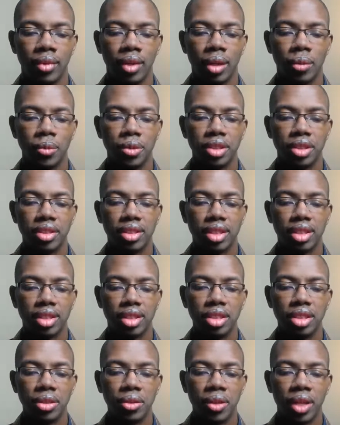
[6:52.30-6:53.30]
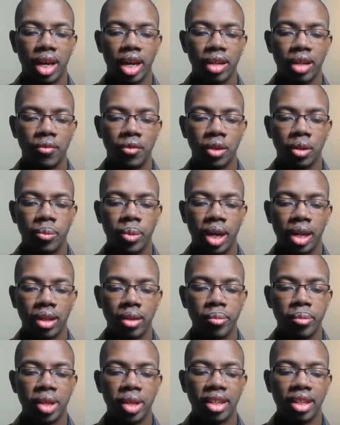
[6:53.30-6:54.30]
And we're just going to do that for about
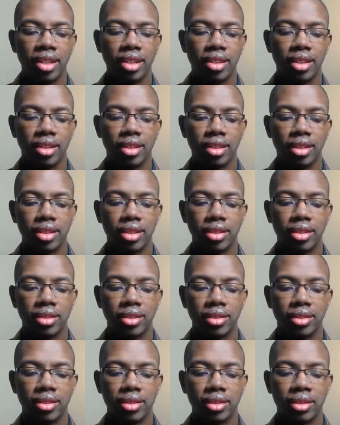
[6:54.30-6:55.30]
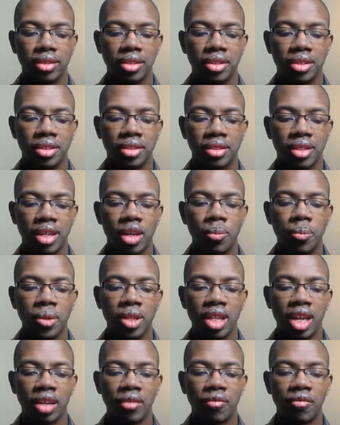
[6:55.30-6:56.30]
a minute, just
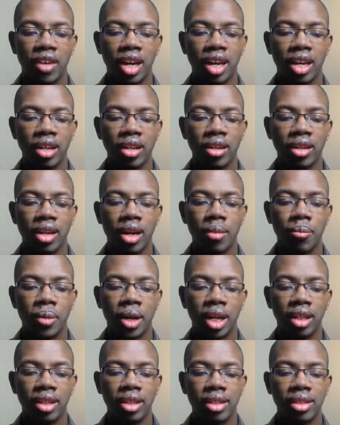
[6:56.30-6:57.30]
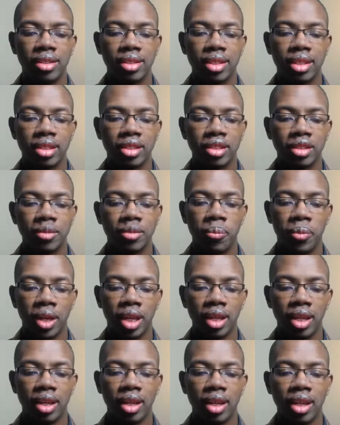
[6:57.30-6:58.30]
helping that fire in our bellies get as
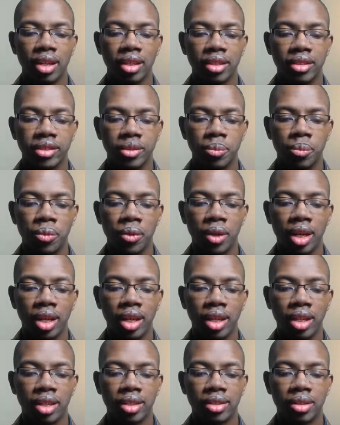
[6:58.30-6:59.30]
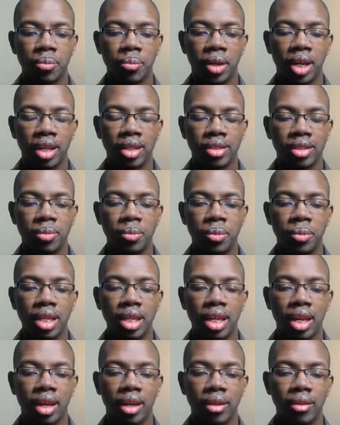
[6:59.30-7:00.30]
big and as bright as it possibly
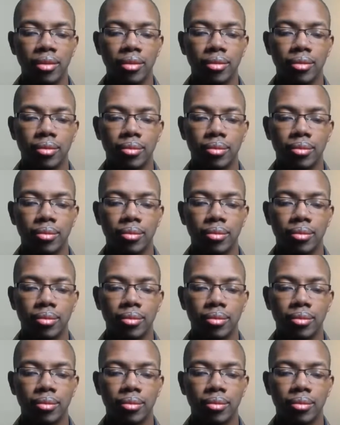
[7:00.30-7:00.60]
can.